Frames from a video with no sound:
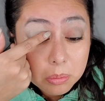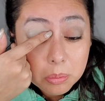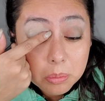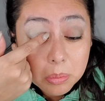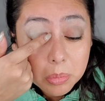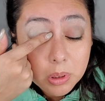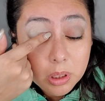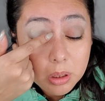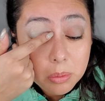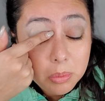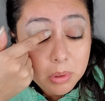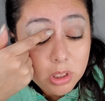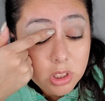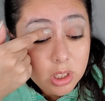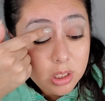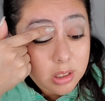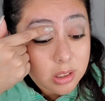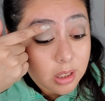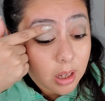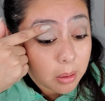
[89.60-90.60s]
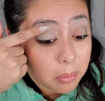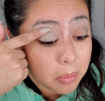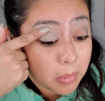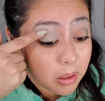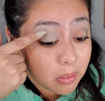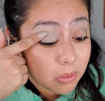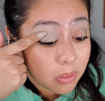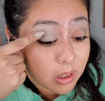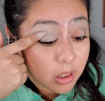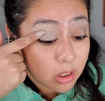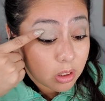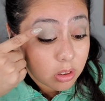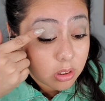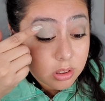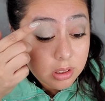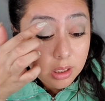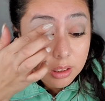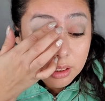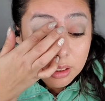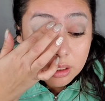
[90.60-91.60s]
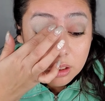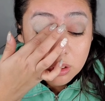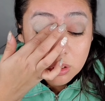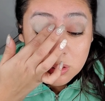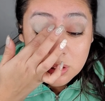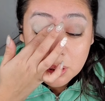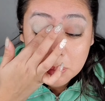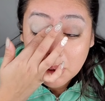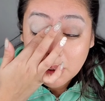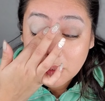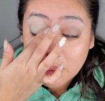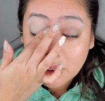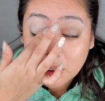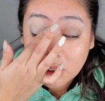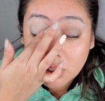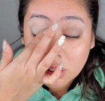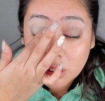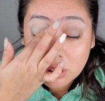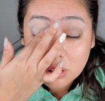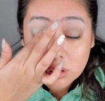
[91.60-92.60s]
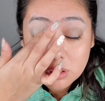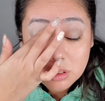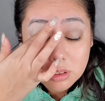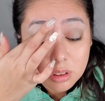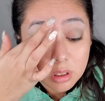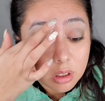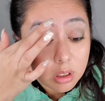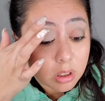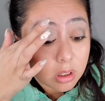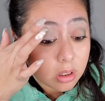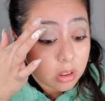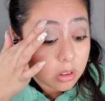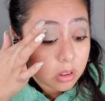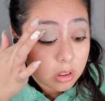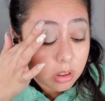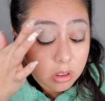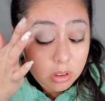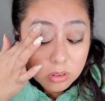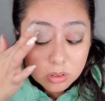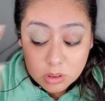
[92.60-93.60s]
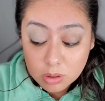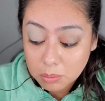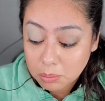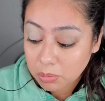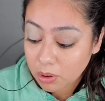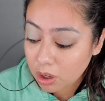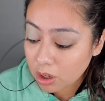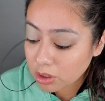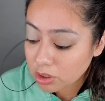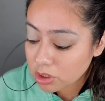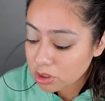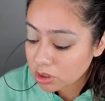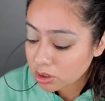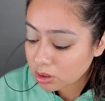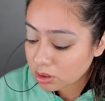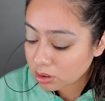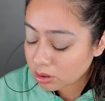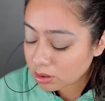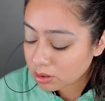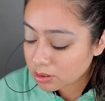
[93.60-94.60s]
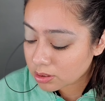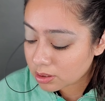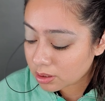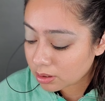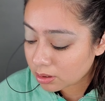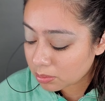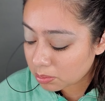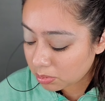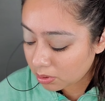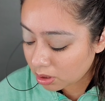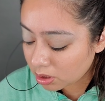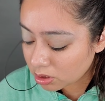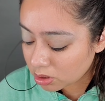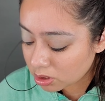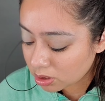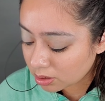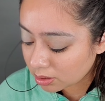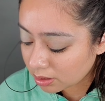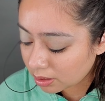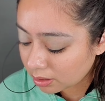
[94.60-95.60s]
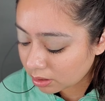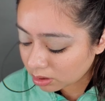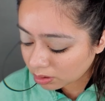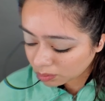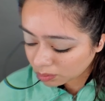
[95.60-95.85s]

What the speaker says: Pretty much I dab my fingers. I like using my fingers. You could use a brush, a concealer brush, like the